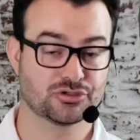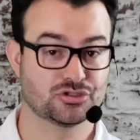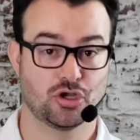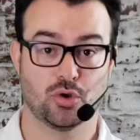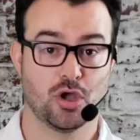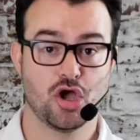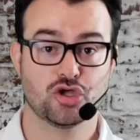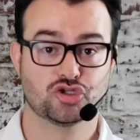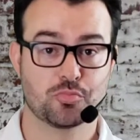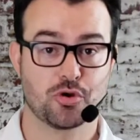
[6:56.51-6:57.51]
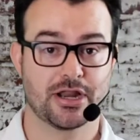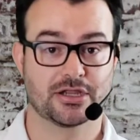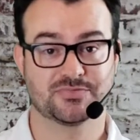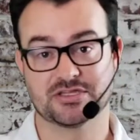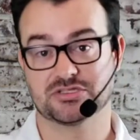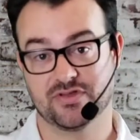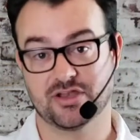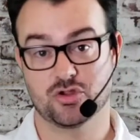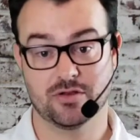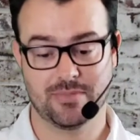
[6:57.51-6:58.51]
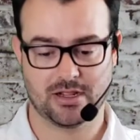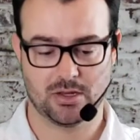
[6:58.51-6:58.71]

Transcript: so super inexpensive, and you can make